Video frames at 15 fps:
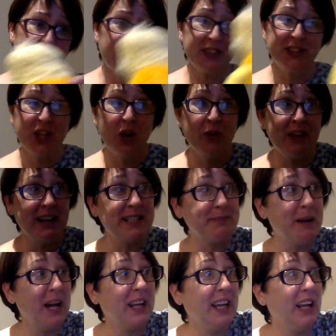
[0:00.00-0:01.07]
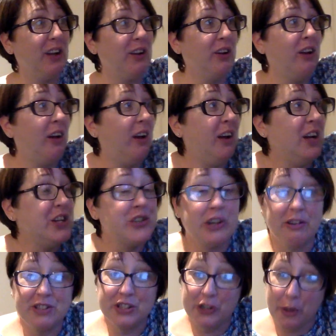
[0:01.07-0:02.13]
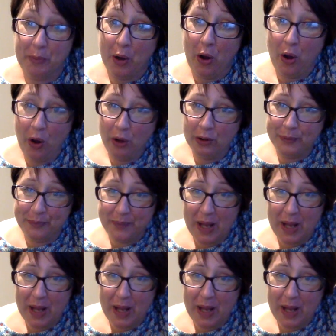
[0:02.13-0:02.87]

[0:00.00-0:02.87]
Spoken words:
So that is my little charity shop haul.